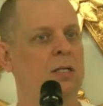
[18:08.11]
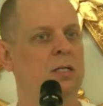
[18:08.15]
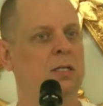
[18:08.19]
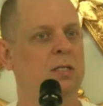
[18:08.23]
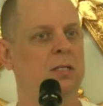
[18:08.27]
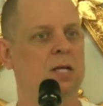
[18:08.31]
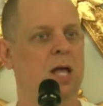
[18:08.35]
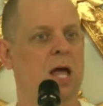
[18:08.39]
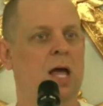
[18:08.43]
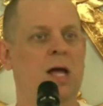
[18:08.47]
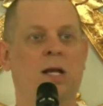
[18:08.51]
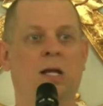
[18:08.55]
the
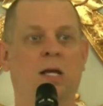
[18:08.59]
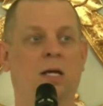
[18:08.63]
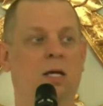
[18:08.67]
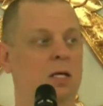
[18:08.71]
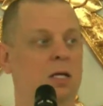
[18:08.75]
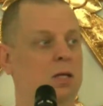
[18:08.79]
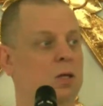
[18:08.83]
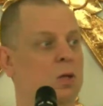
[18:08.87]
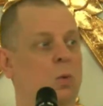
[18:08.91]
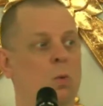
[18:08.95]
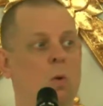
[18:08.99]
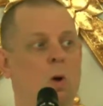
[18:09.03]
standing,
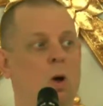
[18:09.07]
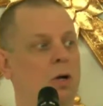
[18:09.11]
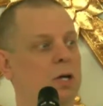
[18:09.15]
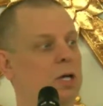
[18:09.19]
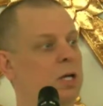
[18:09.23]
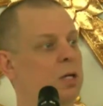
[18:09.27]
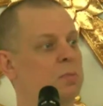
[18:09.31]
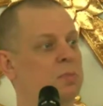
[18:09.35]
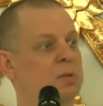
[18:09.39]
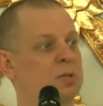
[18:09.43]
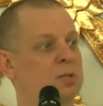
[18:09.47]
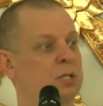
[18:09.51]
and the
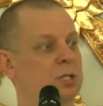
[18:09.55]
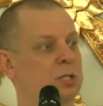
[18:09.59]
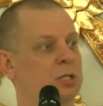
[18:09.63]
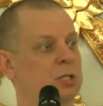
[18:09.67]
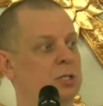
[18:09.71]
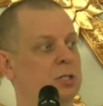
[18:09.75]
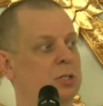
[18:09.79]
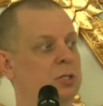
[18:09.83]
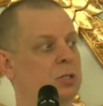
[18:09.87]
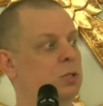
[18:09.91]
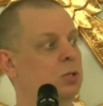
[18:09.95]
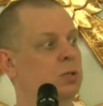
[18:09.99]
walking
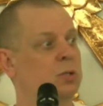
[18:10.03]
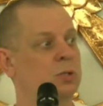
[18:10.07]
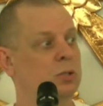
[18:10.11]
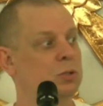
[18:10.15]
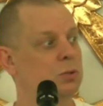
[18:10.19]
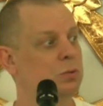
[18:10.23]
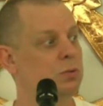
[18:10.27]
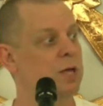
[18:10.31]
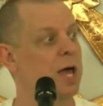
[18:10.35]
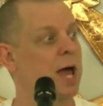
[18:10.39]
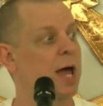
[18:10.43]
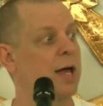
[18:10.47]
positions. You could
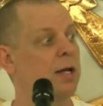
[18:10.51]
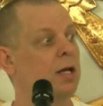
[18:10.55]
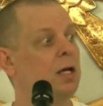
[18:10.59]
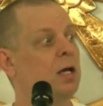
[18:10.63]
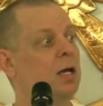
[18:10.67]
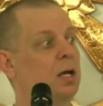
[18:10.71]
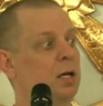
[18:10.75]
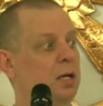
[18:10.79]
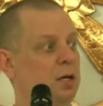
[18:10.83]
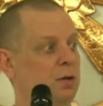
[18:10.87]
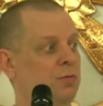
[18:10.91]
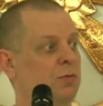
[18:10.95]
do that
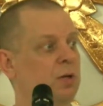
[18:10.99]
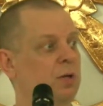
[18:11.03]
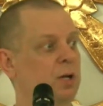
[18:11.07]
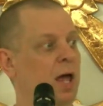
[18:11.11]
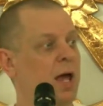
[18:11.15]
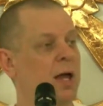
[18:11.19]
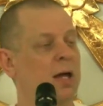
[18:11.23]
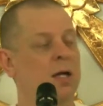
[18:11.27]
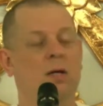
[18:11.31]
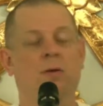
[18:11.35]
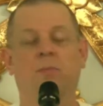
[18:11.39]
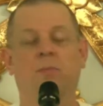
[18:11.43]
if you like.